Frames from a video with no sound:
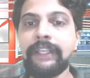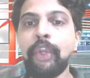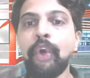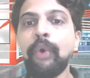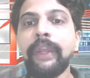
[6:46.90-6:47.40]

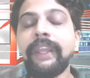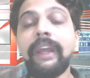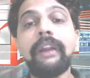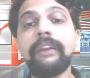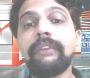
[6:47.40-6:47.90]
no
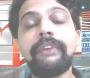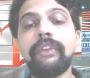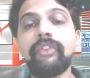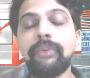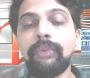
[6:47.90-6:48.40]
any hard and
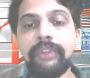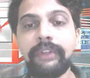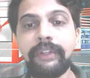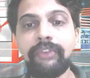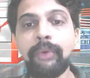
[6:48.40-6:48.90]
fast
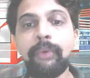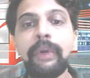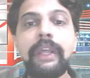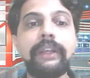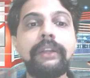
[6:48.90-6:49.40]
rules in there.
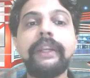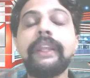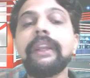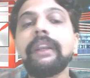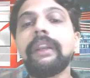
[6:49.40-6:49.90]
So
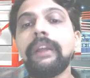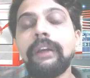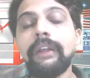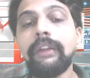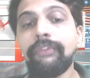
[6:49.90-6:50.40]
learning
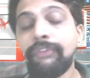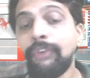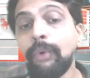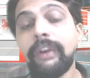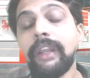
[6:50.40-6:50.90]
a
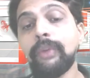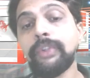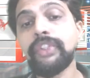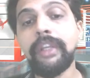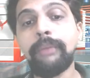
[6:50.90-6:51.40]
foreign
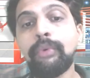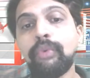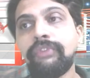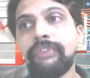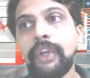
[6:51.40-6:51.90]
language can
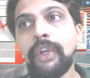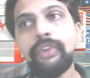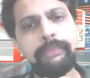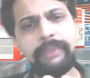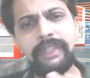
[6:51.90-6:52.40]
prove
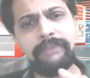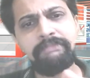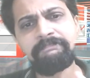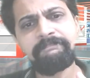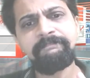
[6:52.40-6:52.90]
to
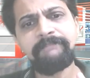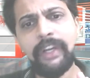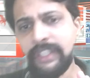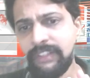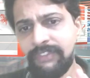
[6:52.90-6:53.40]
be
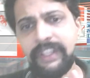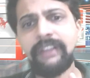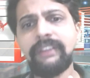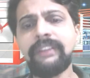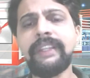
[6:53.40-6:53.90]
a
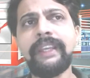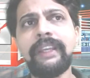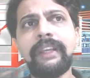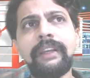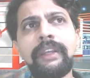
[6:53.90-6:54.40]
difficult
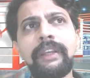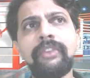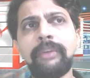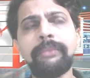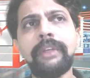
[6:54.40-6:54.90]
thing,
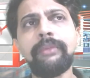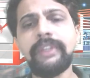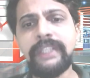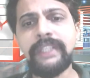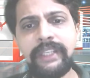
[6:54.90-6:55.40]

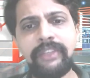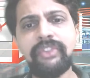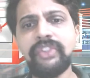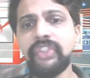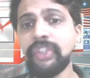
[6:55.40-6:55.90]
sometimes a
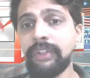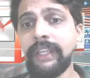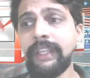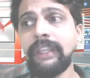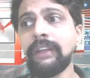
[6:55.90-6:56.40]
tedious
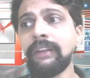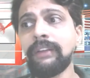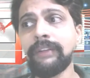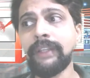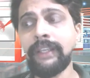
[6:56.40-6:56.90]
journey.
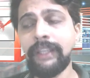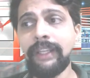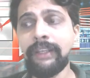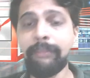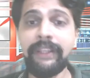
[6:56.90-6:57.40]

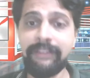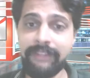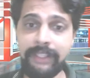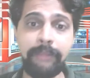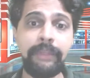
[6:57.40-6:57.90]
It may
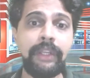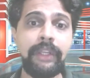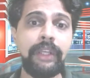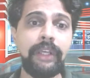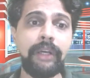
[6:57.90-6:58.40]
seem,
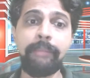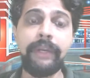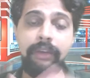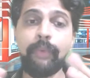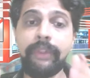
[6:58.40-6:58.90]

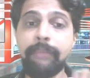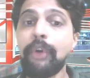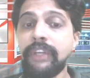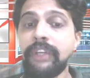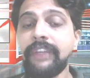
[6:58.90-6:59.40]
but with
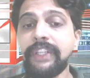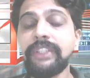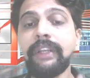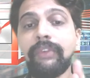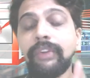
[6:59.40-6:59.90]

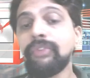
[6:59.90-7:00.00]
motivation and